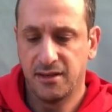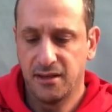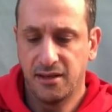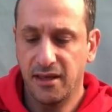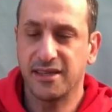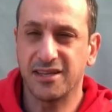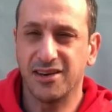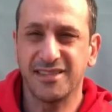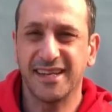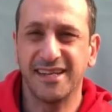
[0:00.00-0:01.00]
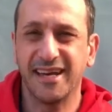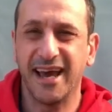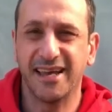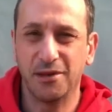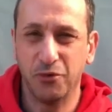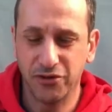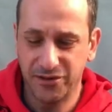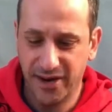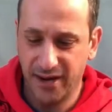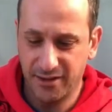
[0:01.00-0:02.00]
I think it's a nice sunny day and the birds
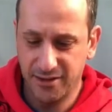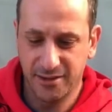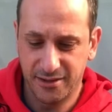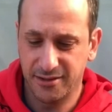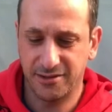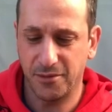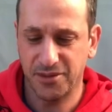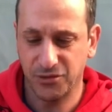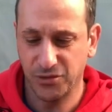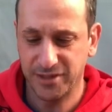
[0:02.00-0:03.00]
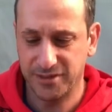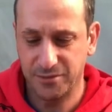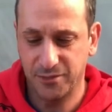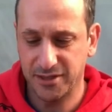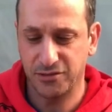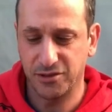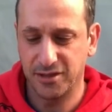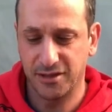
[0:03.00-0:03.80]
are out, so much noise, but it's good. So